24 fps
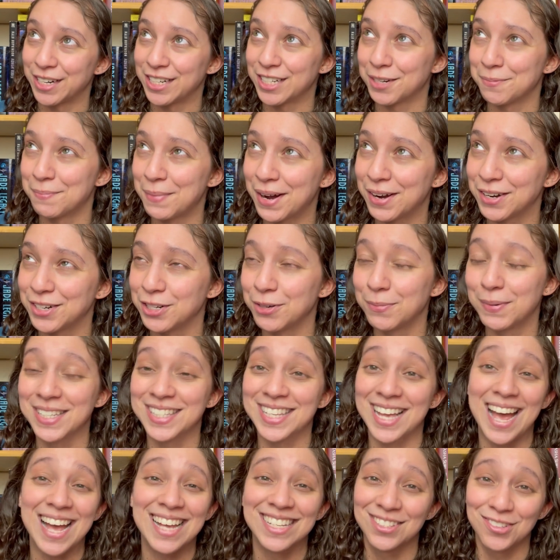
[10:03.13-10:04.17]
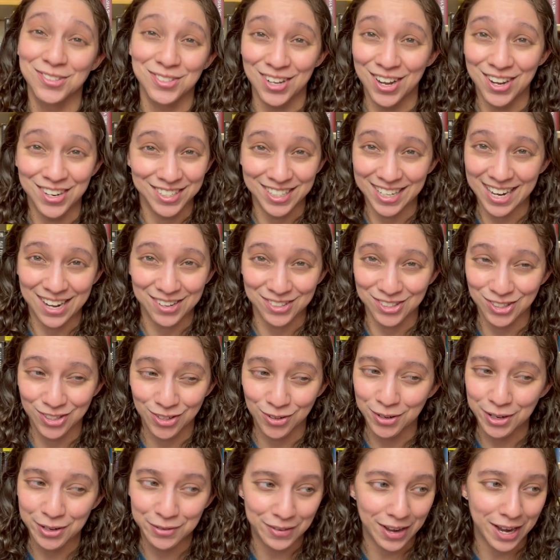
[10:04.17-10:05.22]
to compare it to because it has those haunted house
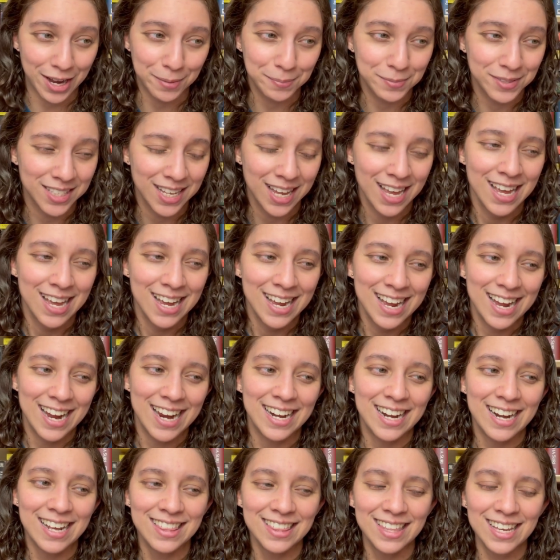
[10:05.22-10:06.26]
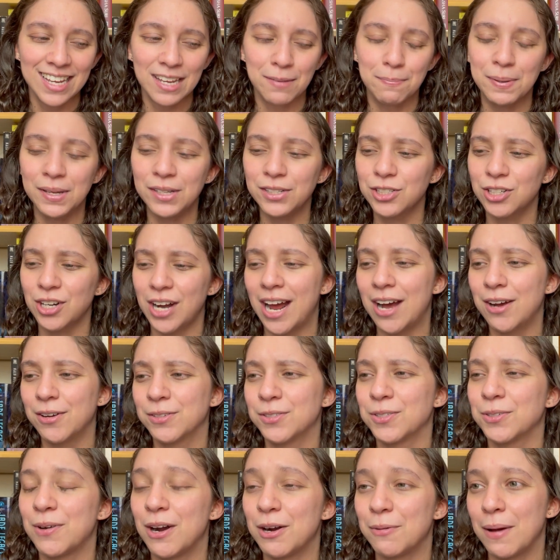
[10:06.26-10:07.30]
story vibes. And I think Build Your
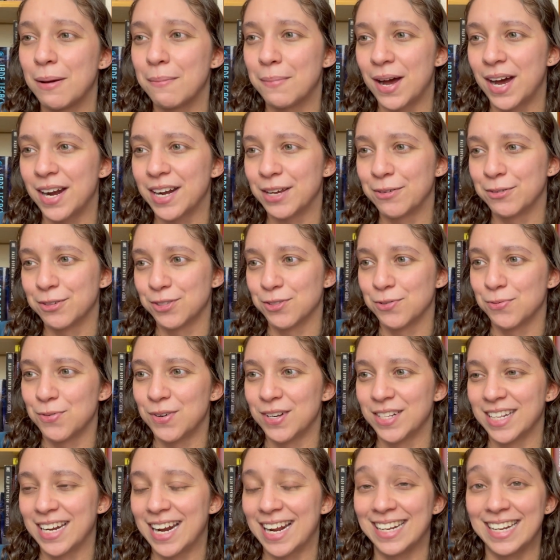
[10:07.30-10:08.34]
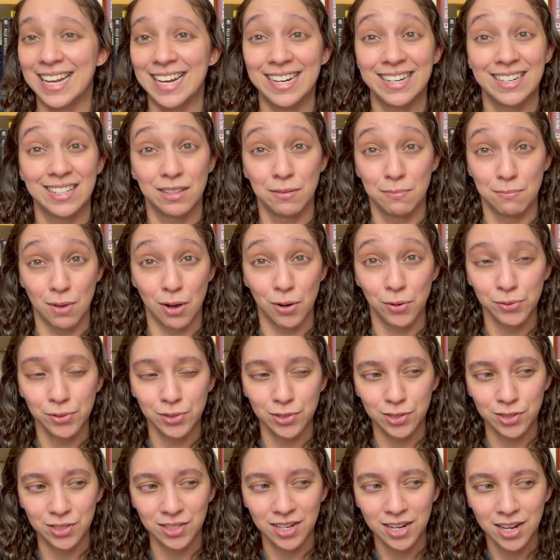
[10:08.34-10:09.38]
House Around My Body was the one that I liked the
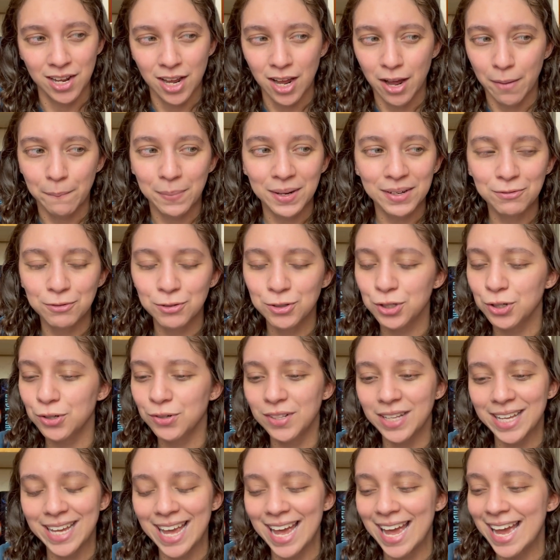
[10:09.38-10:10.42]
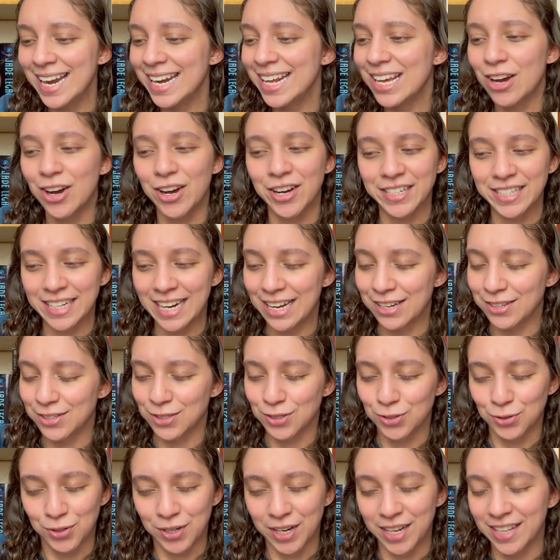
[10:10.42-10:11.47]
most. But truly any haunted house
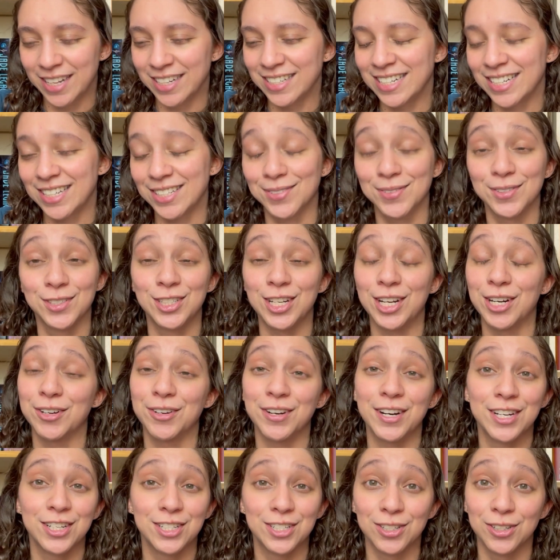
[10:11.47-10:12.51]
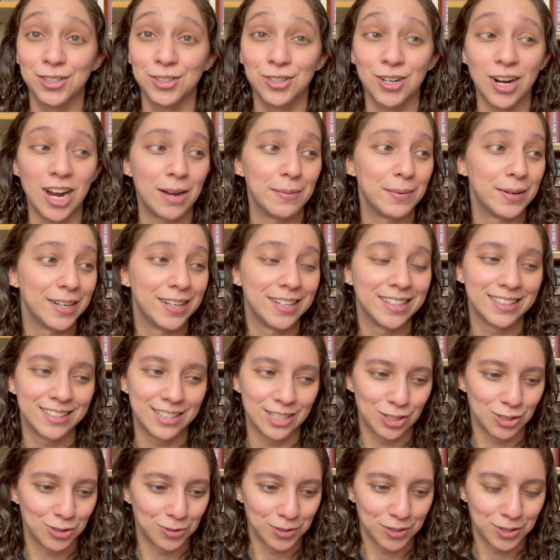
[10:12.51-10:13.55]
story that deals with generational trauma,
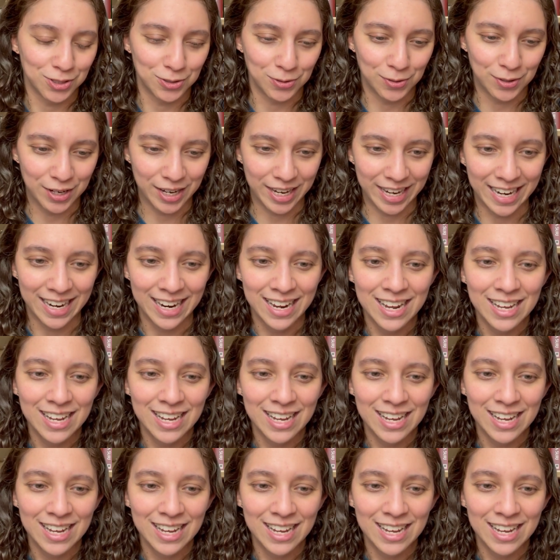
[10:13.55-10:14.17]
this short story